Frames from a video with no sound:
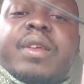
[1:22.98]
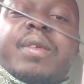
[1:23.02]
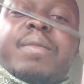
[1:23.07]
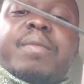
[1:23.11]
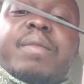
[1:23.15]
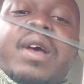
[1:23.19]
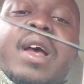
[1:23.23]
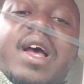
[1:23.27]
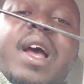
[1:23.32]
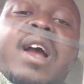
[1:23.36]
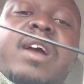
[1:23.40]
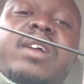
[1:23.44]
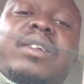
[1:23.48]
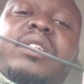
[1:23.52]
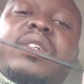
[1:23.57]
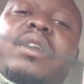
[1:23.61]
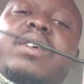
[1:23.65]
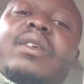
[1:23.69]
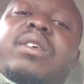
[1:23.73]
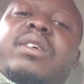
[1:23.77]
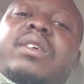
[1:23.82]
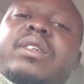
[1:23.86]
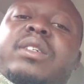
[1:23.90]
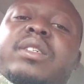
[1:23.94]
My aux
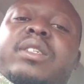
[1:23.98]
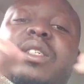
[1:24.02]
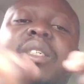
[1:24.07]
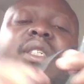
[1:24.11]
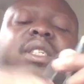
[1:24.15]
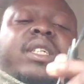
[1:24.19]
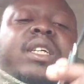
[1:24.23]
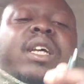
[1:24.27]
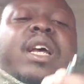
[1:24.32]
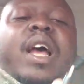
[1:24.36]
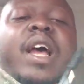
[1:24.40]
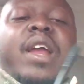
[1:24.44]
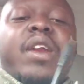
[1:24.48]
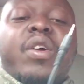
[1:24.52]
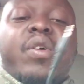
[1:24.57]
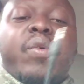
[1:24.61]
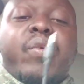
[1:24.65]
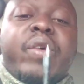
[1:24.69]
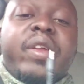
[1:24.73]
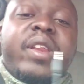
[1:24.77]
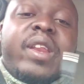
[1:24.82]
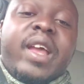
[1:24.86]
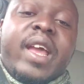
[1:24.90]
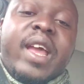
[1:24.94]
cards. I know
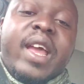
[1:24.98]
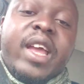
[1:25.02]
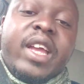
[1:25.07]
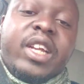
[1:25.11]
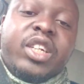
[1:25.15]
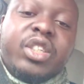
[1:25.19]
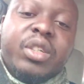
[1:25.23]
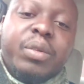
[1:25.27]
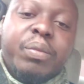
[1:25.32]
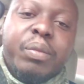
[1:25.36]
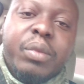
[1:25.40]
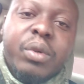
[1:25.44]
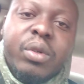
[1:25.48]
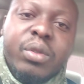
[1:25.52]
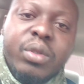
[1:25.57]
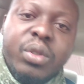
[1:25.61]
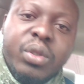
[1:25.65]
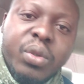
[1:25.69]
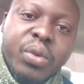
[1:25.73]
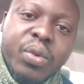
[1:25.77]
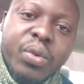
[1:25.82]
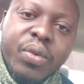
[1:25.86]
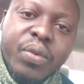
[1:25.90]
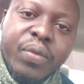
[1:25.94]
we're in the age of
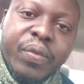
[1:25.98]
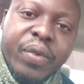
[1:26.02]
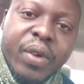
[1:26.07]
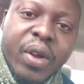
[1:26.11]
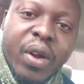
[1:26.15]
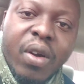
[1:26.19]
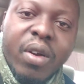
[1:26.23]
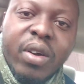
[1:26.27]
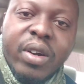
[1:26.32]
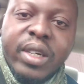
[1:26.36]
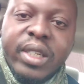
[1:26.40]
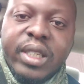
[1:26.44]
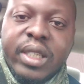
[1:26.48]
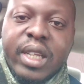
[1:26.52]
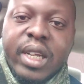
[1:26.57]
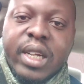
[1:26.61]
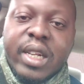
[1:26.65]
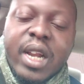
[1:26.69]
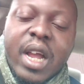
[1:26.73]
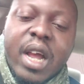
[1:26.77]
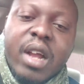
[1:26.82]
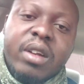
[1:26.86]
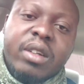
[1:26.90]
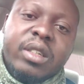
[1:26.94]
Bluetooth and all this
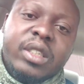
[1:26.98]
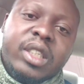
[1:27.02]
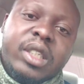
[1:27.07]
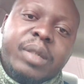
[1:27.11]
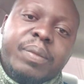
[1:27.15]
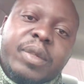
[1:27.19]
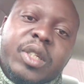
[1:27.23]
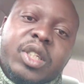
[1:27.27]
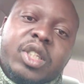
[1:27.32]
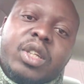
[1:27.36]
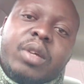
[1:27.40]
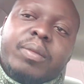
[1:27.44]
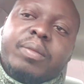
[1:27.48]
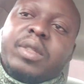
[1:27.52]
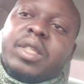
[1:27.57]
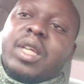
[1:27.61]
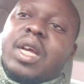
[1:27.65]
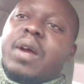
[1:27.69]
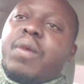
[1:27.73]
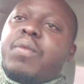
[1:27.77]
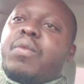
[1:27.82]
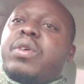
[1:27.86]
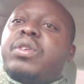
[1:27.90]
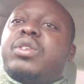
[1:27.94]
technology, but
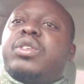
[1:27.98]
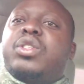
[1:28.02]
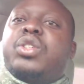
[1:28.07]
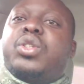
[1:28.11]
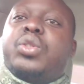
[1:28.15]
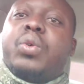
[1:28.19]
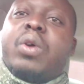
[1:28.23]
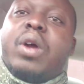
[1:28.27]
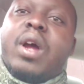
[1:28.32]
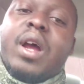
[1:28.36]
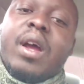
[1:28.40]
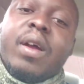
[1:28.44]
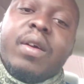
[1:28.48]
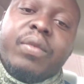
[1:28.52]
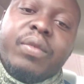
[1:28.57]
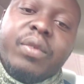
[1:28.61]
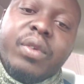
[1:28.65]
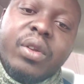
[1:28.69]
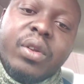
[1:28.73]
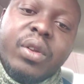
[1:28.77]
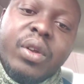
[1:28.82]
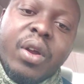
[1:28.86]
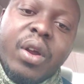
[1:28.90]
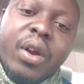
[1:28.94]
sometimes when you drive,
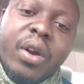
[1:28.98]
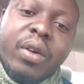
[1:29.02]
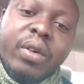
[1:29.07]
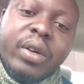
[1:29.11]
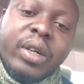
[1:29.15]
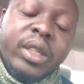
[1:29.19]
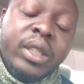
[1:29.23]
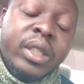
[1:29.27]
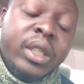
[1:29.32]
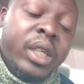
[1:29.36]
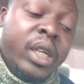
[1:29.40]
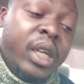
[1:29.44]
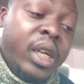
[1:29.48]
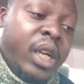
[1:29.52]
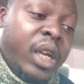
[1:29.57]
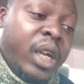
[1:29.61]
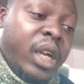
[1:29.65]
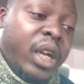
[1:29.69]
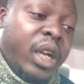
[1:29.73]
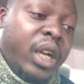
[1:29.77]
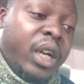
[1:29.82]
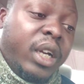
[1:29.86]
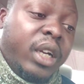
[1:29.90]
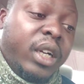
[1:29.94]
you're in a hurry,
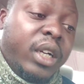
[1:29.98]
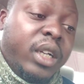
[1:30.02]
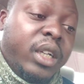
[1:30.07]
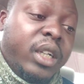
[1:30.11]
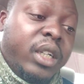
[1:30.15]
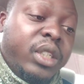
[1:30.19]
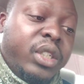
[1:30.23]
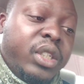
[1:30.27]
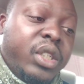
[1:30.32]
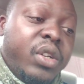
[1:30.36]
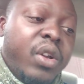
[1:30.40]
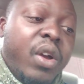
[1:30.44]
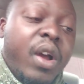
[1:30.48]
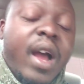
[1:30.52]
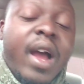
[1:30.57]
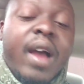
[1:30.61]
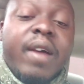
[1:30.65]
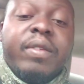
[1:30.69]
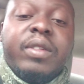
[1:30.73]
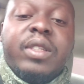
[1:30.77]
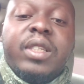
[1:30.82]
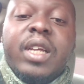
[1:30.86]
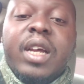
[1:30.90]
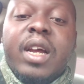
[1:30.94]
you don't
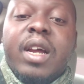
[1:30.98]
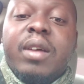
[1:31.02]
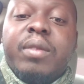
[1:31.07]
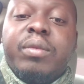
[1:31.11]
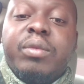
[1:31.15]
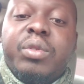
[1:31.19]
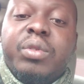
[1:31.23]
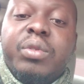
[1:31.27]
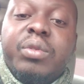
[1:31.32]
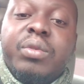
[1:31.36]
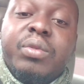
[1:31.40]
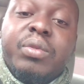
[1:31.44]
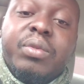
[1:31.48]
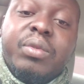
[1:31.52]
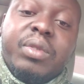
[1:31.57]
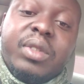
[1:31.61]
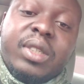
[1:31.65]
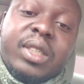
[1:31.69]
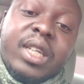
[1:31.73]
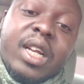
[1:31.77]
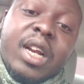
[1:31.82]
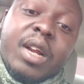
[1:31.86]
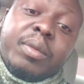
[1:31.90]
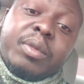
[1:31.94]
have time to
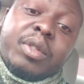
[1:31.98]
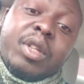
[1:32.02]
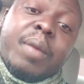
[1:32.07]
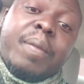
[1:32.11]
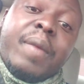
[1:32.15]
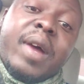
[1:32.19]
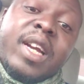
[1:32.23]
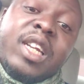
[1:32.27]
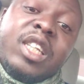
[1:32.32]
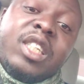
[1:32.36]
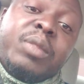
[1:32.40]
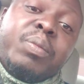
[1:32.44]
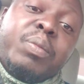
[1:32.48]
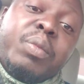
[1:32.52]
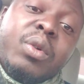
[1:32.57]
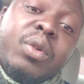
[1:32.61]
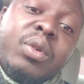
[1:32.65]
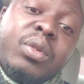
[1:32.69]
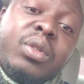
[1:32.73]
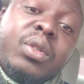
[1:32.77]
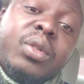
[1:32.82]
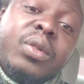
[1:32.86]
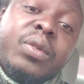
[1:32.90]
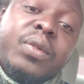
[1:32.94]
set up somebody's
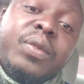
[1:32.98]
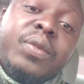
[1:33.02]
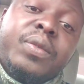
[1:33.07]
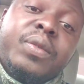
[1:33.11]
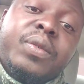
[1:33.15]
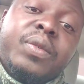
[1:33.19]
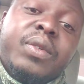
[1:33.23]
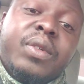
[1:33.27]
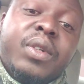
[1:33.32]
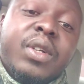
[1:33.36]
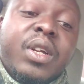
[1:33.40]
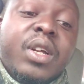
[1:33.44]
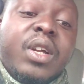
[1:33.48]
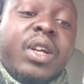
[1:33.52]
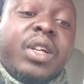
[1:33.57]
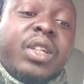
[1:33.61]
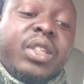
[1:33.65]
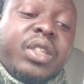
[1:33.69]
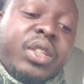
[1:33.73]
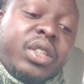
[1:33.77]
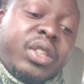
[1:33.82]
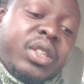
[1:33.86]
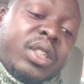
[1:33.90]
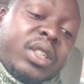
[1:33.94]
Bluetooth.
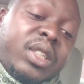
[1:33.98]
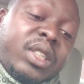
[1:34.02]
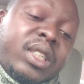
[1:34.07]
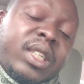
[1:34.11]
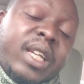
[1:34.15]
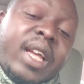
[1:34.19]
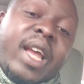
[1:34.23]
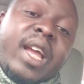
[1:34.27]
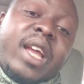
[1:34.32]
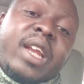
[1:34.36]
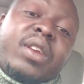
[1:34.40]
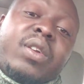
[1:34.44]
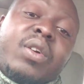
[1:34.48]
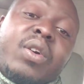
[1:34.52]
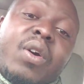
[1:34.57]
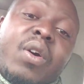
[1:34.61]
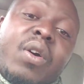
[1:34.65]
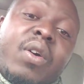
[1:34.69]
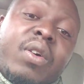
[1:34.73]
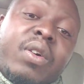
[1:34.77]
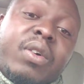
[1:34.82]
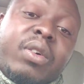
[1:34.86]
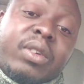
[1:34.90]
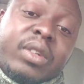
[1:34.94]
You just hand the
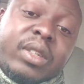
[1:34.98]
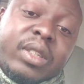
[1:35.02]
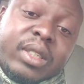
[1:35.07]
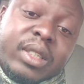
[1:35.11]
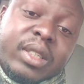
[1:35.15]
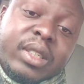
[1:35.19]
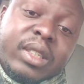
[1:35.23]
cord.